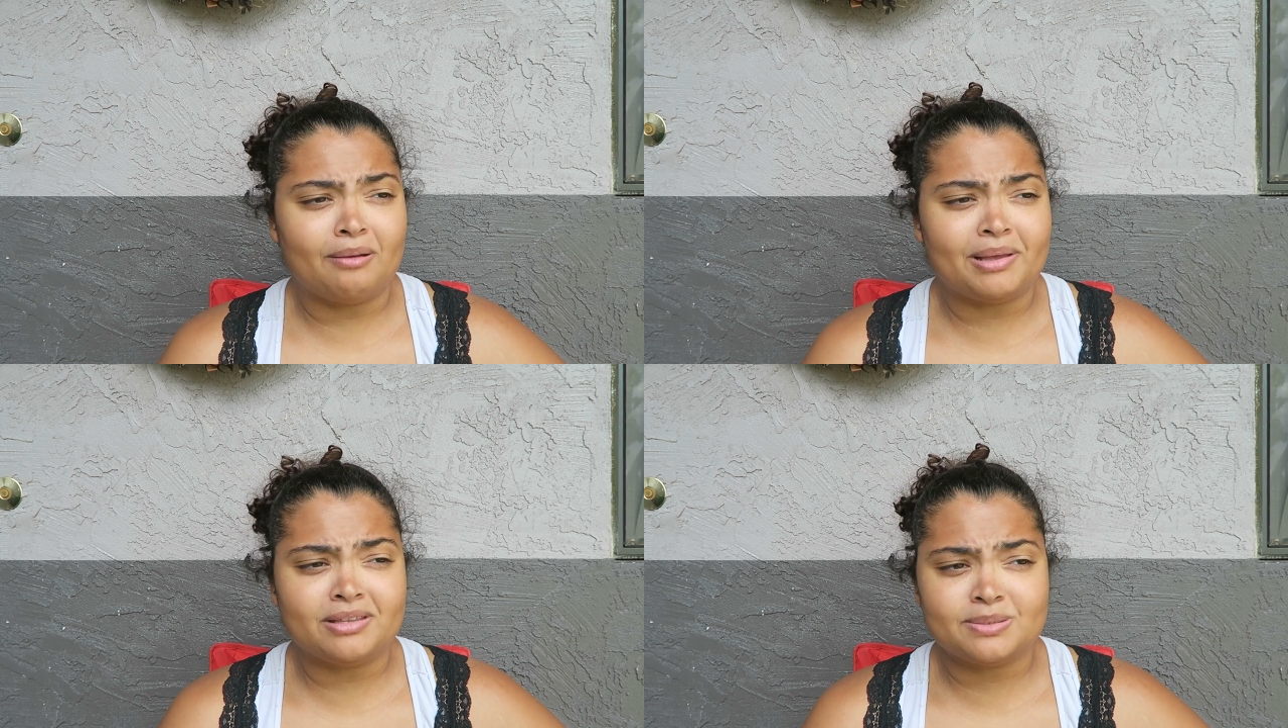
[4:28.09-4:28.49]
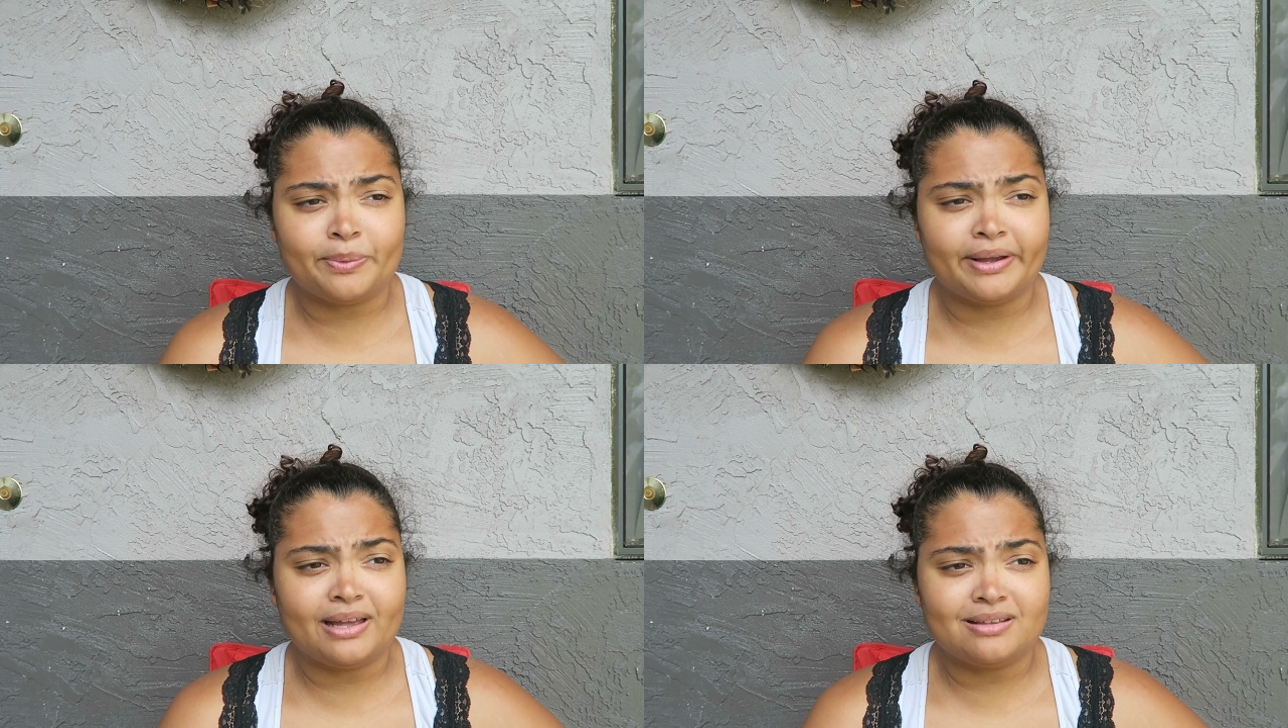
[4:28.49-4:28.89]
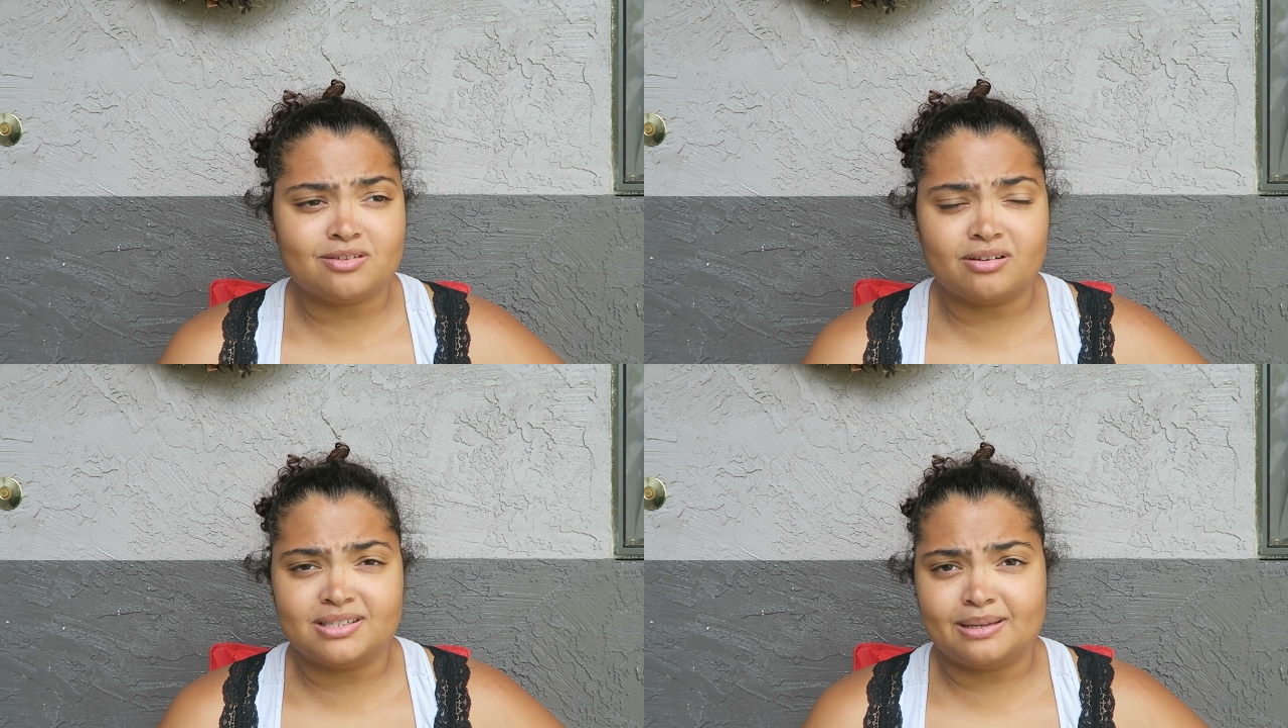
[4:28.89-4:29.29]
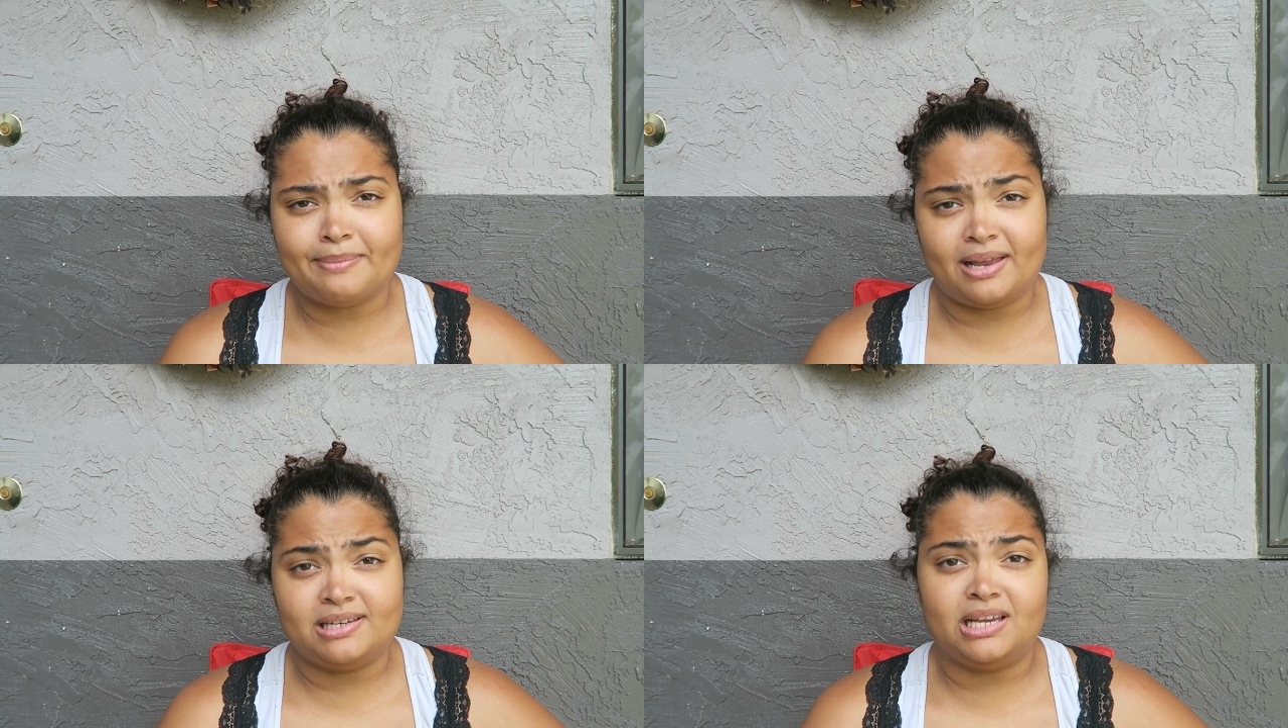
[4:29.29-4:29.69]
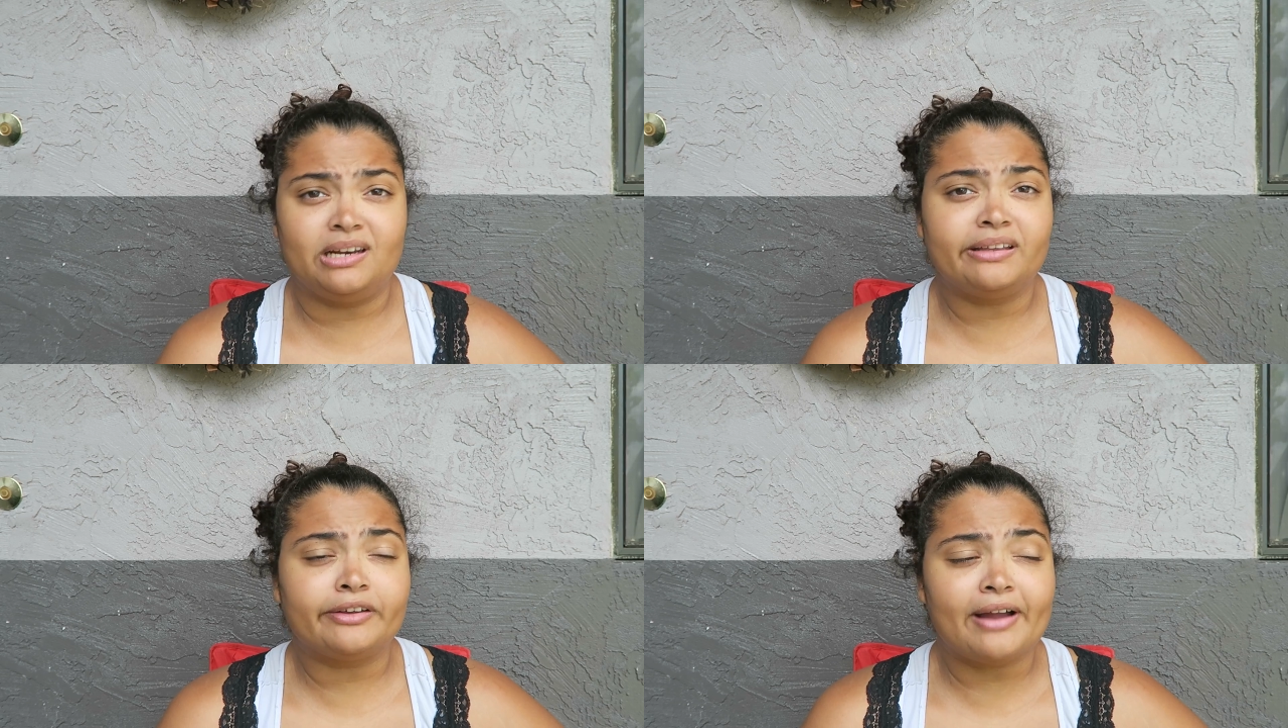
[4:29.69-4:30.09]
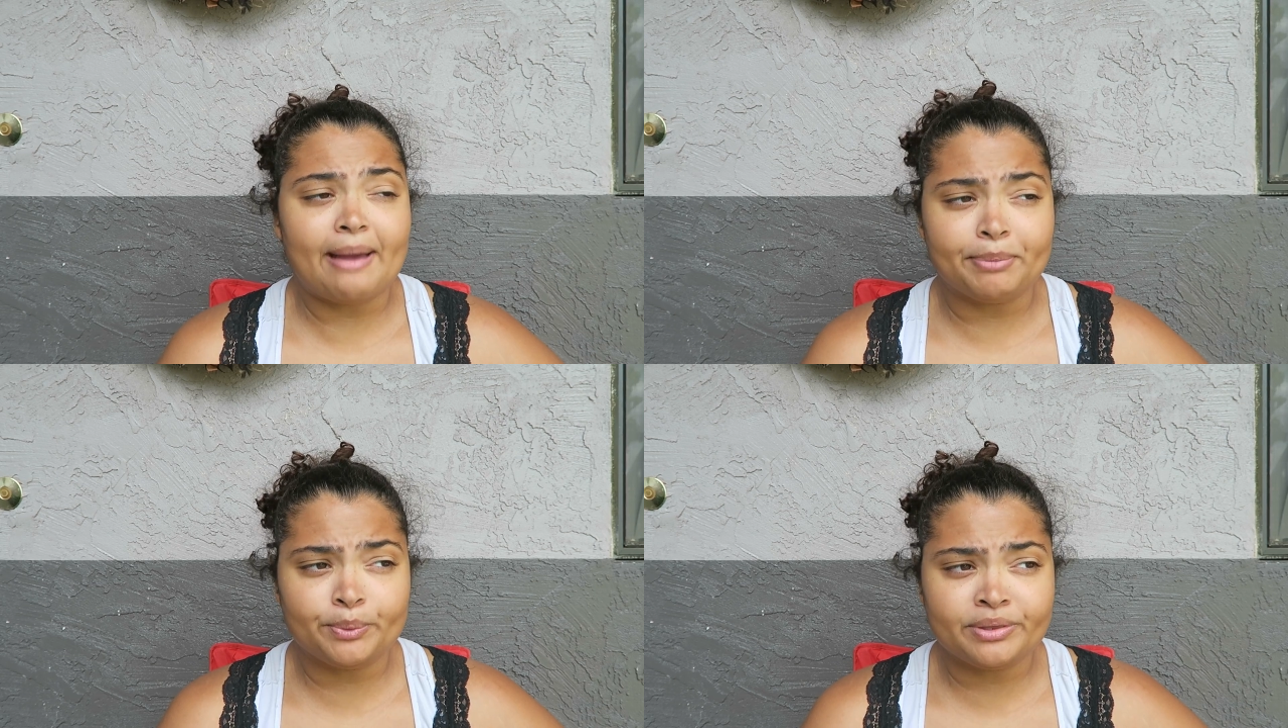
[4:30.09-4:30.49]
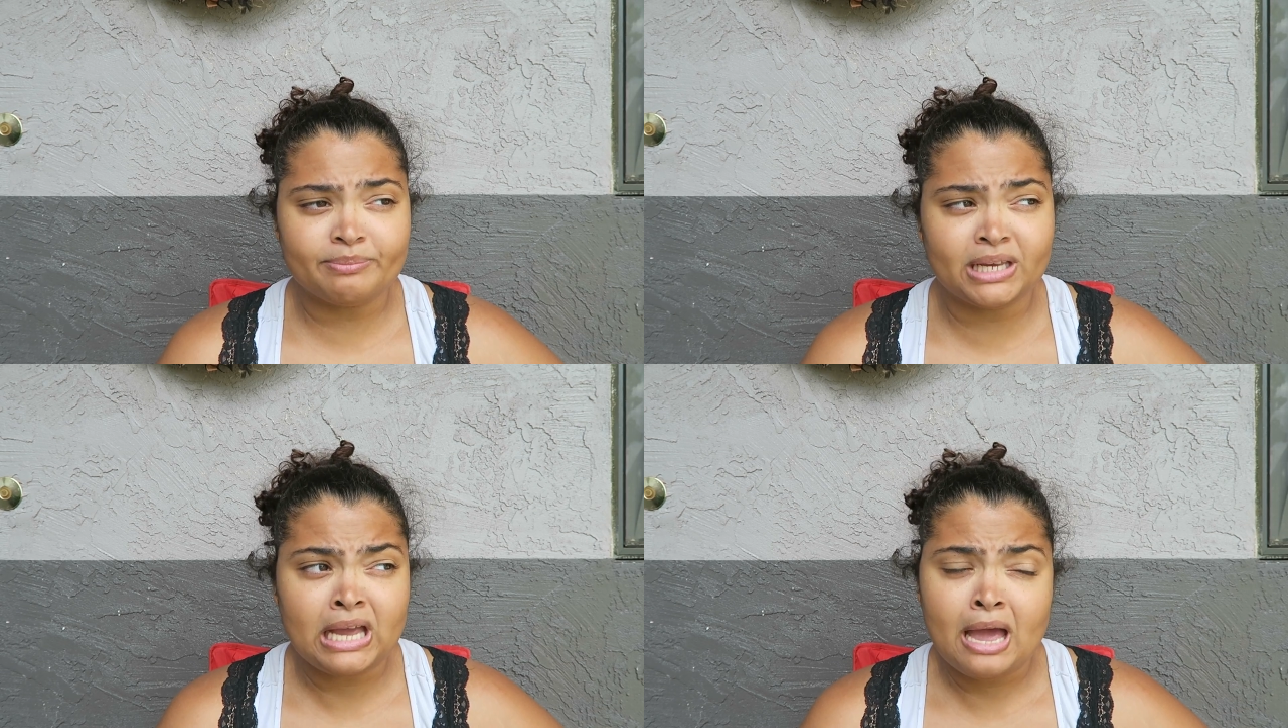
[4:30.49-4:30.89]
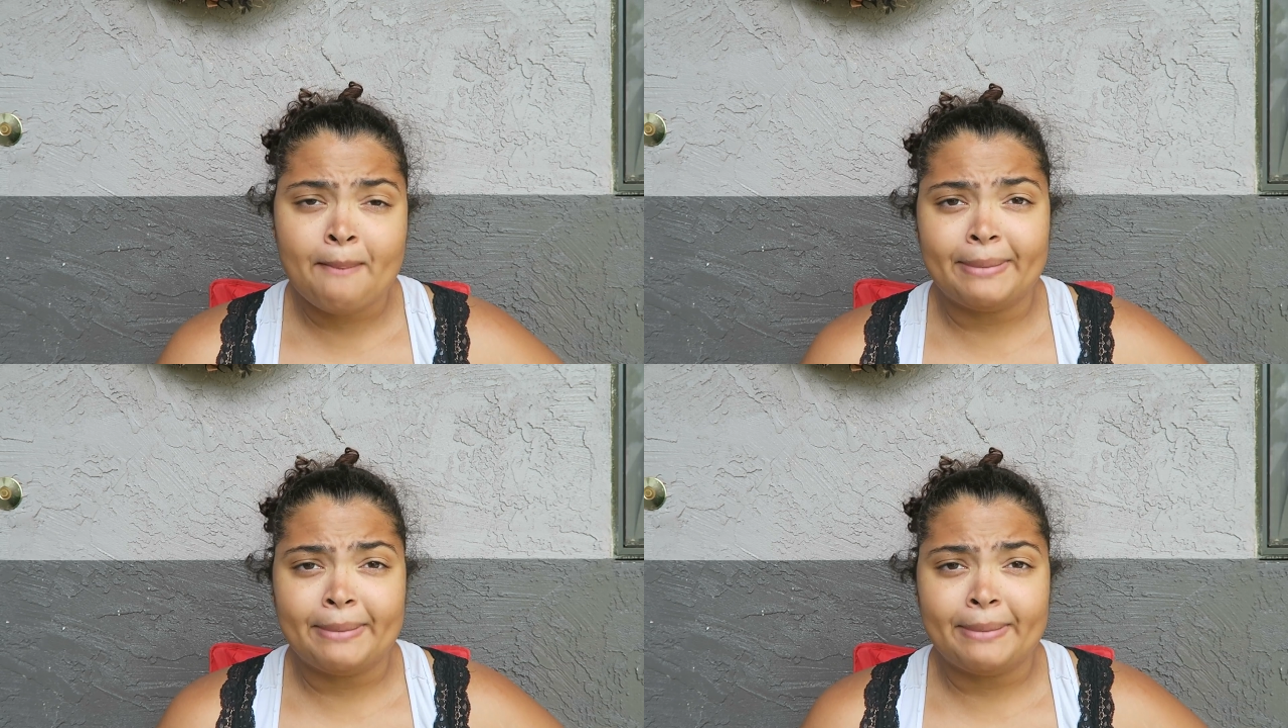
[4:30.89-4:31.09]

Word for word: Um, at this point, as long as I'm maintaining, they're happy with me.